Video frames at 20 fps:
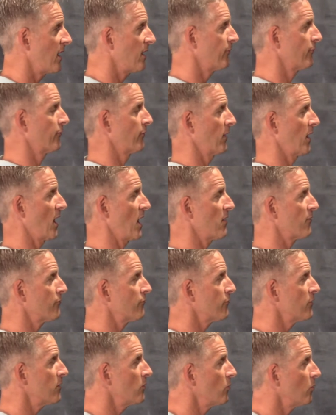For
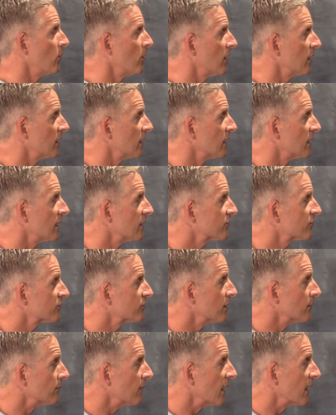every 1 inch
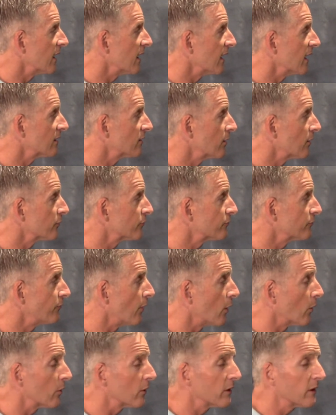that my head goes
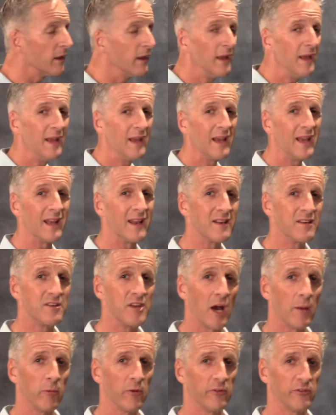forward, it
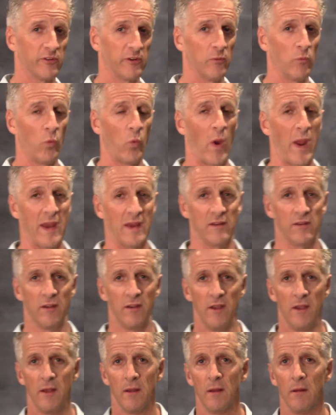doubles in weight.
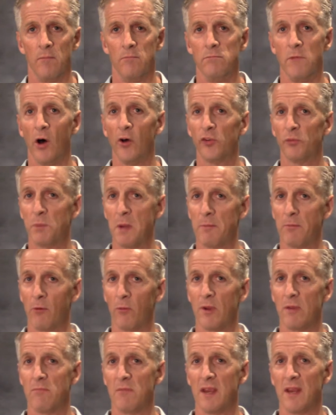Most people
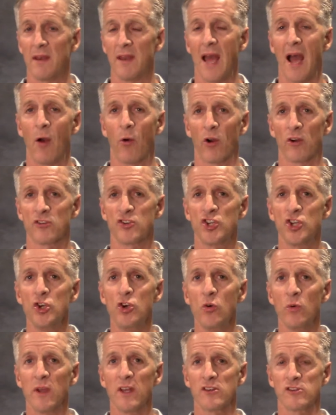we meet now are
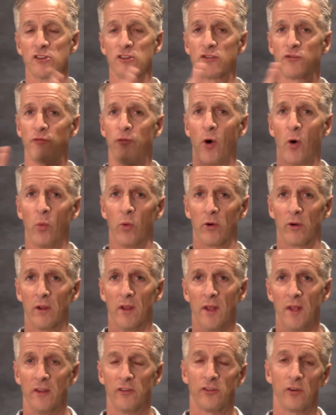2 inches forward.
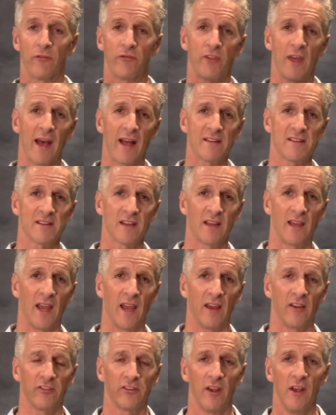So if that's the
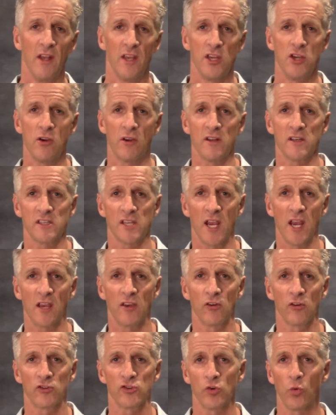case, you can
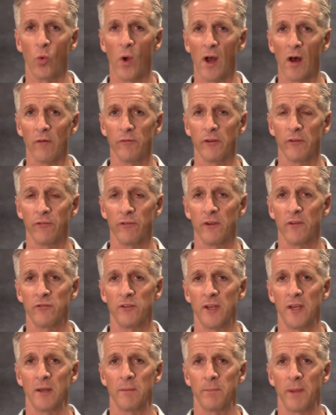take your 12 to
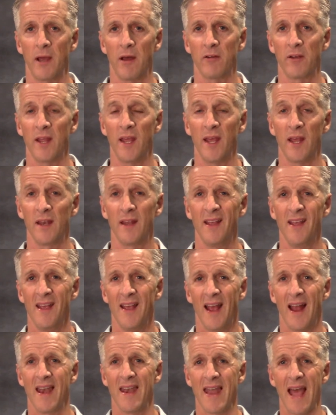15 pound head
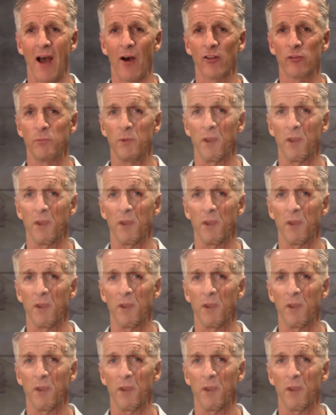and now it's